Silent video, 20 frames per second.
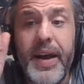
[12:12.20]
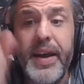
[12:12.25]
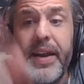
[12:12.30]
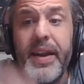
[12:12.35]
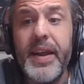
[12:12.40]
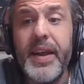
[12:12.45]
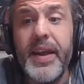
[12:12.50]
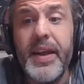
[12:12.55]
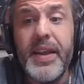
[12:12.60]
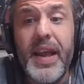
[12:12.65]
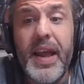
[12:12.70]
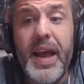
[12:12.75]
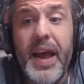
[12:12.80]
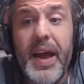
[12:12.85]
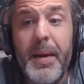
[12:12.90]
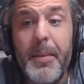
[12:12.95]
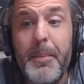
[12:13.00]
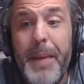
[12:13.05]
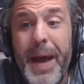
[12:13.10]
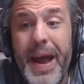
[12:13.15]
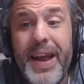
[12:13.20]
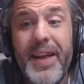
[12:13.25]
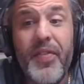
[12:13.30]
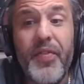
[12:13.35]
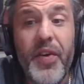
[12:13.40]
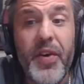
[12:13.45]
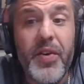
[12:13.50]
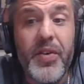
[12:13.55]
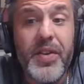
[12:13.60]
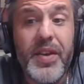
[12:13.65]
it is May
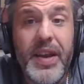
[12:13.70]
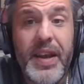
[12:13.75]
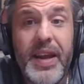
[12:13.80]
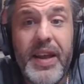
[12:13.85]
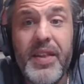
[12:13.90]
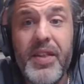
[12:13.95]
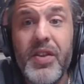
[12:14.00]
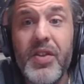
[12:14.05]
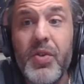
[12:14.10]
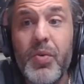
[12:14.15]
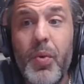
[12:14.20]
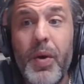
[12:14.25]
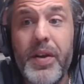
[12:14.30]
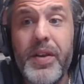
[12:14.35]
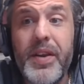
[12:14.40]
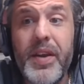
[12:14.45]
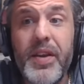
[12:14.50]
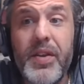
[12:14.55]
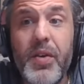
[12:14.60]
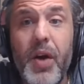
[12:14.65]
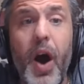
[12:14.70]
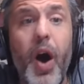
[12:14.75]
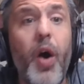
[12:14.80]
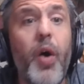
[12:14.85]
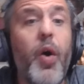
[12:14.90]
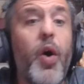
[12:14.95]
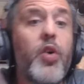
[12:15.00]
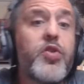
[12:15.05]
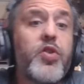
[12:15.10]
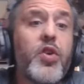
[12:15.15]
13th, 20.
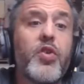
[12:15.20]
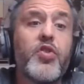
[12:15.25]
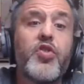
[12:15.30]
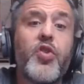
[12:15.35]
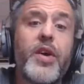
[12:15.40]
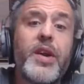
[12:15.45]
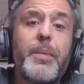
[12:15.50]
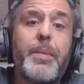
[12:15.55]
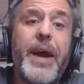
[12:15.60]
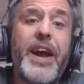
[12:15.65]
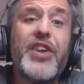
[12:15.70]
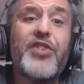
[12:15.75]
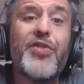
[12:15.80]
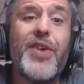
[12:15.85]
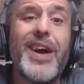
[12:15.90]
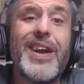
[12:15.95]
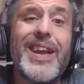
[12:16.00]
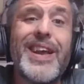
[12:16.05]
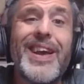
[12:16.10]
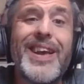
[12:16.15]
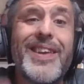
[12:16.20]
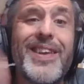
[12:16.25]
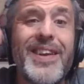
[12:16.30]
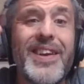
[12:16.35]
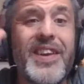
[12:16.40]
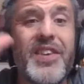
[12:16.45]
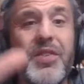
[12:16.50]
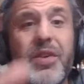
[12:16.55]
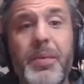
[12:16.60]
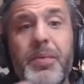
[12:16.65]
Oh, also join the Patreon. Link is in
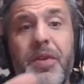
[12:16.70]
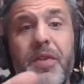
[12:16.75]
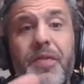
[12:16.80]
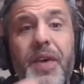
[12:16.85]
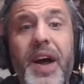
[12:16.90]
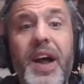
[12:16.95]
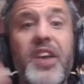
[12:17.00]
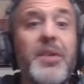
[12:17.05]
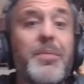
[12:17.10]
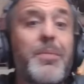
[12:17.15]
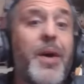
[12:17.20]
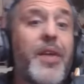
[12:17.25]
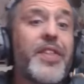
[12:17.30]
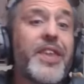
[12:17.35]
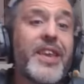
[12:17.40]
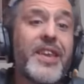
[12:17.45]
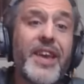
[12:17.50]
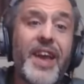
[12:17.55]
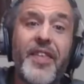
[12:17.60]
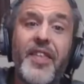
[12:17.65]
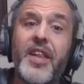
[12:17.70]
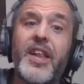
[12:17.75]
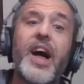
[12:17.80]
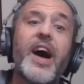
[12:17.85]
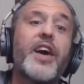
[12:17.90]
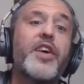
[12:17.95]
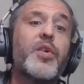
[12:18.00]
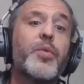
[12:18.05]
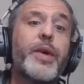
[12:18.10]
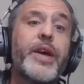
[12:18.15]
the description. Files a month. Get the
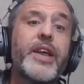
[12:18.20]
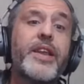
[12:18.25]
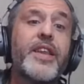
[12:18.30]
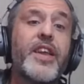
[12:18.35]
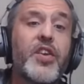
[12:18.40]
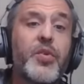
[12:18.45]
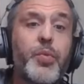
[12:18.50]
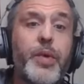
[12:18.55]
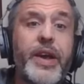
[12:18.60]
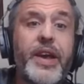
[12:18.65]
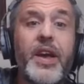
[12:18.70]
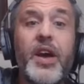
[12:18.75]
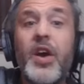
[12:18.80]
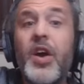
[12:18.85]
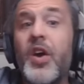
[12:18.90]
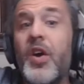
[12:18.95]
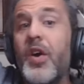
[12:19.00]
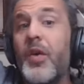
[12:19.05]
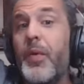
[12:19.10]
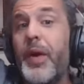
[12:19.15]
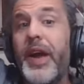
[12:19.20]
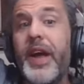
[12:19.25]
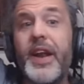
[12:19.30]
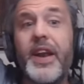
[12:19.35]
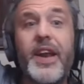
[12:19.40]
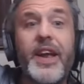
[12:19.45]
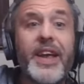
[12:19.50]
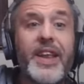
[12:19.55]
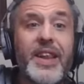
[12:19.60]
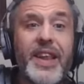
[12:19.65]
lock of the week. This week, we hit
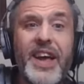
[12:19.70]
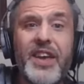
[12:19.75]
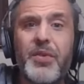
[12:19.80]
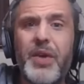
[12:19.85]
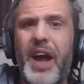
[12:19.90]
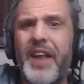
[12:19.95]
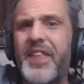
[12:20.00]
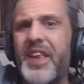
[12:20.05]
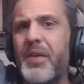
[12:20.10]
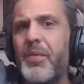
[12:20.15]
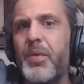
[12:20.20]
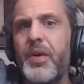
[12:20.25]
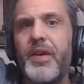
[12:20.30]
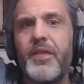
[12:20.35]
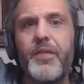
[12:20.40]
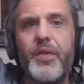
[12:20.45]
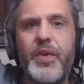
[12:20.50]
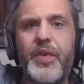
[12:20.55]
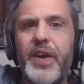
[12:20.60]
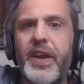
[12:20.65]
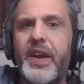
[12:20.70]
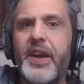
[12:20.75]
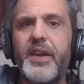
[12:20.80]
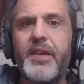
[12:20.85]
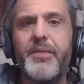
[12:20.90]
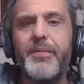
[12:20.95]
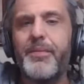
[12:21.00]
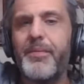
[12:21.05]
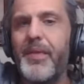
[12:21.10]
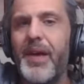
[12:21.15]
it last week. I think we, we hit it,
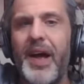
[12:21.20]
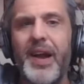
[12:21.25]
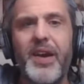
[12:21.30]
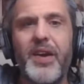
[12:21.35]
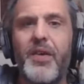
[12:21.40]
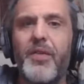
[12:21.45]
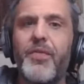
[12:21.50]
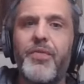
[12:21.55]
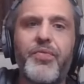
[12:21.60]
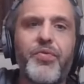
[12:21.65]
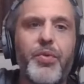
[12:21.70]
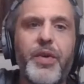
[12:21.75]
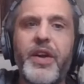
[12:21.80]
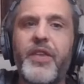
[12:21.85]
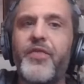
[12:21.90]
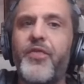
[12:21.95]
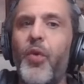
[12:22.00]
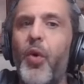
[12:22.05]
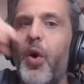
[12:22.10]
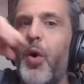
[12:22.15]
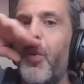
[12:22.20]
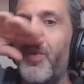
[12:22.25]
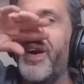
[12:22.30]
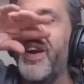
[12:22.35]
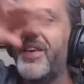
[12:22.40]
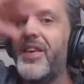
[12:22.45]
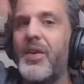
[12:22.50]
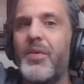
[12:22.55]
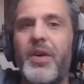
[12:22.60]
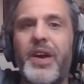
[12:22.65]
I don't know, three, four
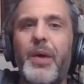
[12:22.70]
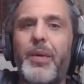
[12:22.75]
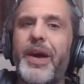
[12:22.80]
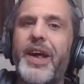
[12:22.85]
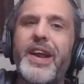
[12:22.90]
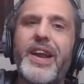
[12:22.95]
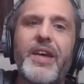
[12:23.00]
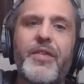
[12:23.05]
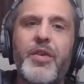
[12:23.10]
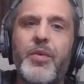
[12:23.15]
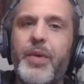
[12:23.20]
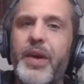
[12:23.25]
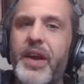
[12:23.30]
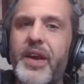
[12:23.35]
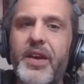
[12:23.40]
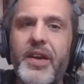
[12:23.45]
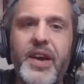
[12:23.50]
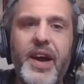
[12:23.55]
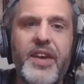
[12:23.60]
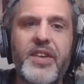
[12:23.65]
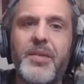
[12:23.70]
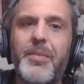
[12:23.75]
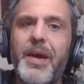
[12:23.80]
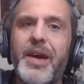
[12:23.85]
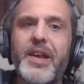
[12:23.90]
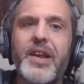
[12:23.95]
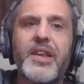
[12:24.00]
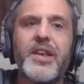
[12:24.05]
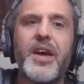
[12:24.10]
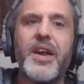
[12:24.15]
weeks in a row. Now we hit it every week. Guys are
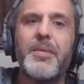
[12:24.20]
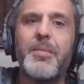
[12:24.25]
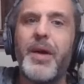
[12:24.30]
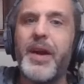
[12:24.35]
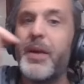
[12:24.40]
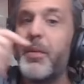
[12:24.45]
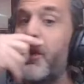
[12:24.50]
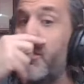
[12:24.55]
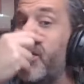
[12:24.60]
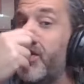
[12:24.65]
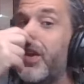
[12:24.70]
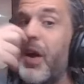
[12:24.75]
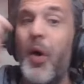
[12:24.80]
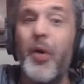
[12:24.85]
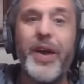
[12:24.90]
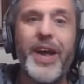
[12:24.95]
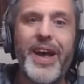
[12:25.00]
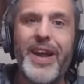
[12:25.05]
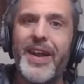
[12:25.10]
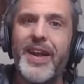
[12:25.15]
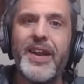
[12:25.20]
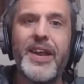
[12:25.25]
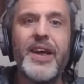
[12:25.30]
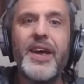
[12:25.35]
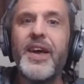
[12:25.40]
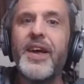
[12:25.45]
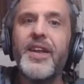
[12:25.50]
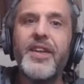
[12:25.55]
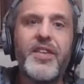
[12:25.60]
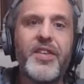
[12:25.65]
making a ton of money. When we don't hit it,
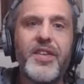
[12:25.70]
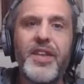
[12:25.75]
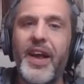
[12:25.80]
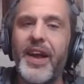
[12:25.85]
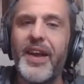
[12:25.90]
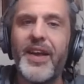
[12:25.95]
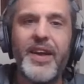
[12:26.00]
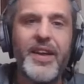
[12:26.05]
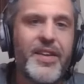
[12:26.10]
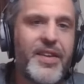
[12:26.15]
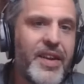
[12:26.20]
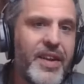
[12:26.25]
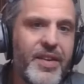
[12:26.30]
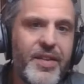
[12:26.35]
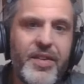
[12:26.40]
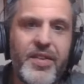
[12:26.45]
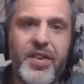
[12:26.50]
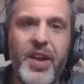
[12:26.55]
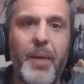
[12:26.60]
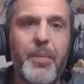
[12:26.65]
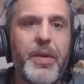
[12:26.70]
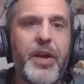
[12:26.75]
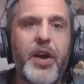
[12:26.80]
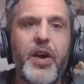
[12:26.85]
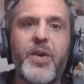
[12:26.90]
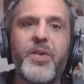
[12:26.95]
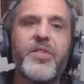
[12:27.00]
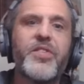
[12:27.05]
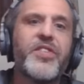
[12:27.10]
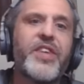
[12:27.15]
it's like it, it's something
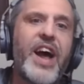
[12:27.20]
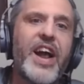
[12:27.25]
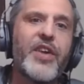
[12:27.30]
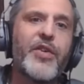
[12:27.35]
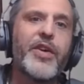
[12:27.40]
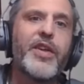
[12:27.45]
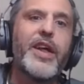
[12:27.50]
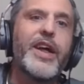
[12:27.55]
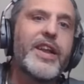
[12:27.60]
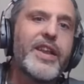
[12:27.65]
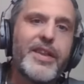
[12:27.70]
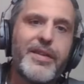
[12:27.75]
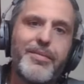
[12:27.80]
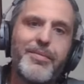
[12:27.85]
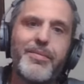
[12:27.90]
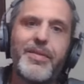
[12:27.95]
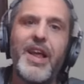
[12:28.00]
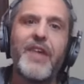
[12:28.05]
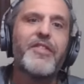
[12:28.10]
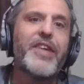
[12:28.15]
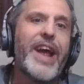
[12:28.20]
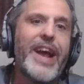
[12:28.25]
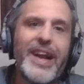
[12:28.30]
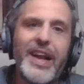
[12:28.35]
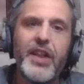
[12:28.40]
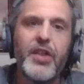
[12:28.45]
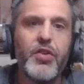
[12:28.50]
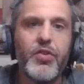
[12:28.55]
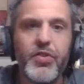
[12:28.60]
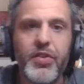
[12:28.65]
earth shattering, like Devin
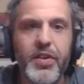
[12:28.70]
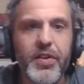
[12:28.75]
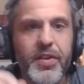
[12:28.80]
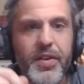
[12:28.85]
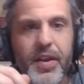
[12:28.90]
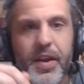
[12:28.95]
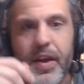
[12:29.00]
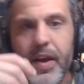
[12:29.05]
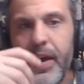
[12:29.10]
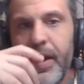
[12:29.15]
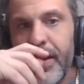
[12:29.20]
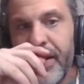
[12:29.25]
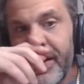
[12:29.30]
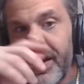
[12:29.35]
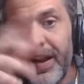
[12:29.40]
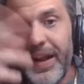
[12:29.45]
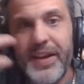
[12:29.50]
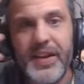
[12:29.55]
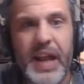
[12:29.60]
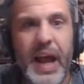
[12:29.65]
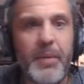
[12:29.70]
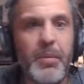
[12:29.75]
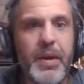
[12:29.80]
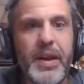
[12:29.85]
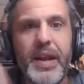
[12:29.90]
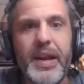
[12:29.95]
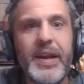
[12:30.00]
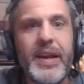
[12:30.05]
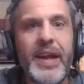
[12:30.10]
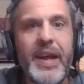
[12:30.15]
Haney loses. It's the last time we
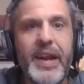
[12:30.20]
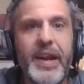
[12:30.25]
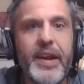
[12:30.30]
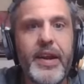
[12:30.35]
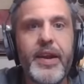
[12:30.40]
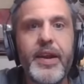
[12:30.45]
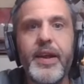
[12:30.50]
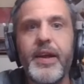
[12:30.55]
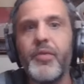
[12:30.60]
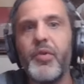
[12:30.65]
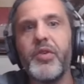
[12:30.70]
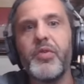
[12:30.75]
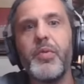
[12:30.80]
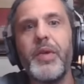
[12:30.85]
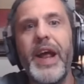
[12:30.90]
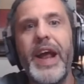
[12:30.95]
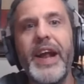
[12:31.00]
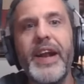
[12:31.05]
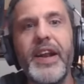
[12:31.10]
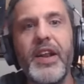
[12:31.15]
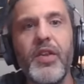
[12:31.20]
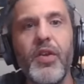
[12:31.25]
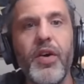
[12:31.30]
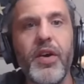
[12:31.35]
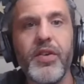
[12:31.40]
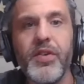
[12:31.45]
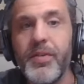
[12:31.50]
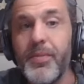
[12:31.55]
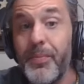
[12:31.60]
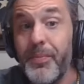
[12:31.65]
didn't hit it was when Haney
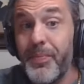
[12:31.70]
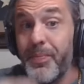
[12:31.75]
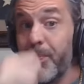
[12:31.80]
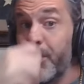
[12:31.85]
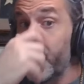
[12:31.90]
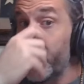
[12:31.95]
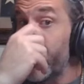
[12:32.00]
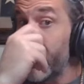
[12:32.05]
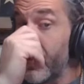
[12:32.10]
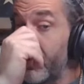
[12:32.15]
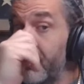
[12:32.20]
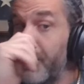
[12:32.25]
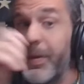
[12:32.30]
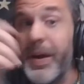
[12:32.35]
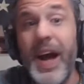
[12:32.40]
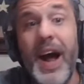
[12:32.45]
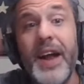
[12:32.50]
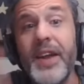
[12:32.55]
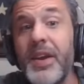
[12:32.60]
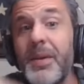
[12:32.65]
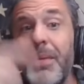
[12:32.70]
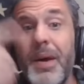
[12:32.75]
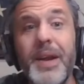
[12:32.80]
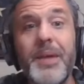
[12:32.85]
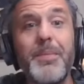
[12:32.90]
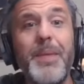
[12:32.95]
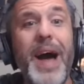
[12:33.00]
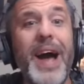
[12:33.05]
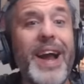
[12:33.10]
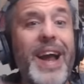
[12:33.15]
lost but we got new money
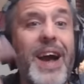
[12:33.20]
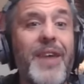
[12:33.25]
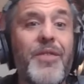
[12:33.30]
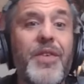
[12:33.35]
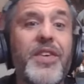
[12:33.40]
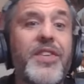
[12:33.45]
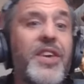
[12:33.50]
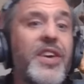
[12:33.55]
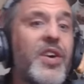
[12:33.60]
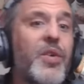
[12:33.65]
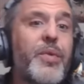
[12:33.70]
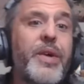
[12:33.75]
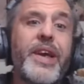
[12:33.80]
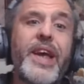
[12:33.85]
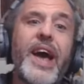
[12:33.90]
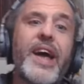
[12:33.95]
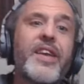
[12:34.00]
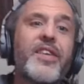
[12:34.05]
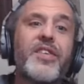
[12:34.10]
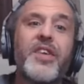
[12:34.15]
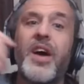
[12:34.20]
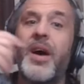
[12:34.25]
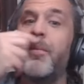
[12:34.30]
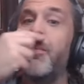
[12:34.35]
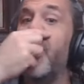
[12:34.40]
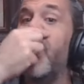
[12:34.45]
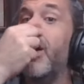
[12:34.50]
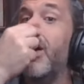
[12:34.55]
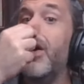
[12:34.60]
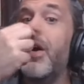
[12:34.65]
back every single week and some.